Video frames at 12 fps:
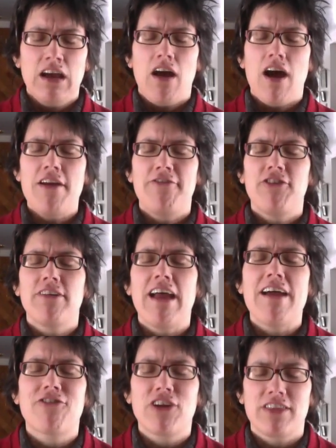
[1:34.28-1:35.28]
I feel
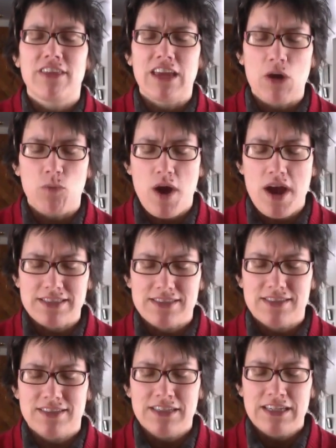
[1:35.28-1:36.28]
everything at
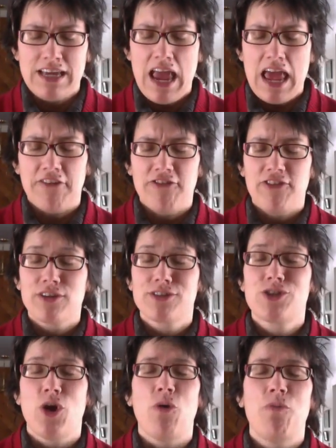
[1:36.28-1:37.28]
once, and it feels
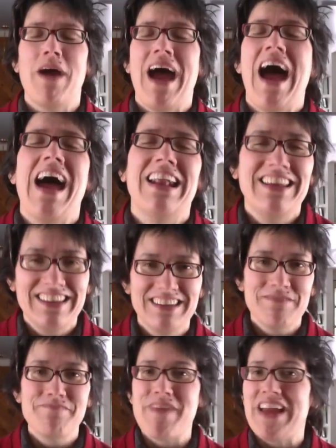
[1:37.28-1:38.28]
so bad.
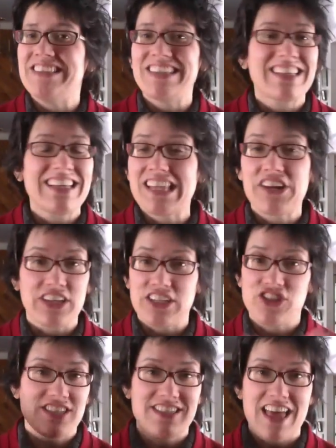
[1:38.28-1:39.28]
Basically, literally
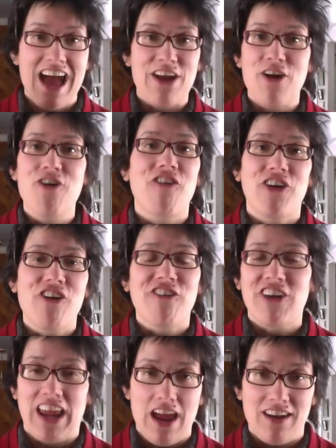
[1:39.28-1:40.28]
just that over and over
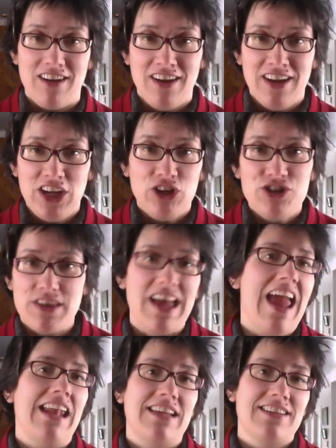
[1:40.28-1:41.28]
again. You can do that
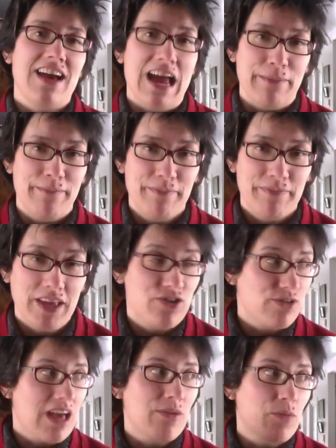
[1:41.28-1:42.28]
anytime. I
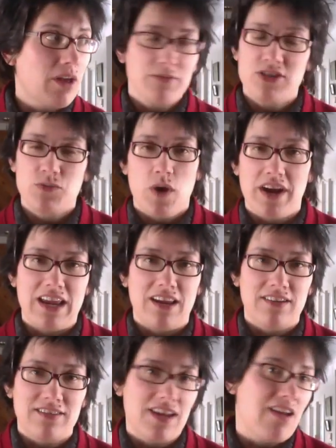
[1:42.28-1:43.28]
do that while I'm just
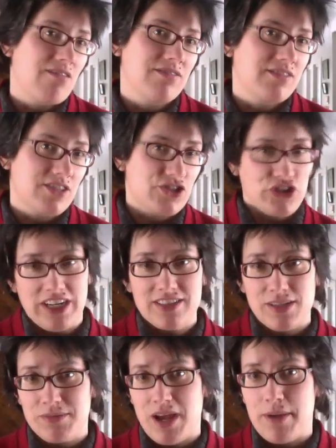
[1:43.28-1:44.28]
walking down the street
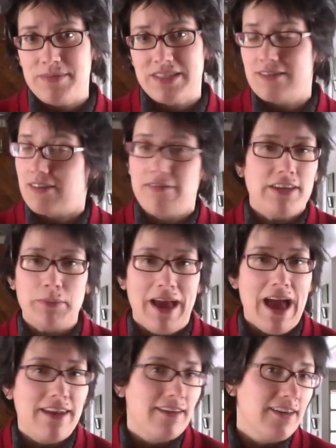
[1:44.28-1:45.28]
sometimes because I feel bad.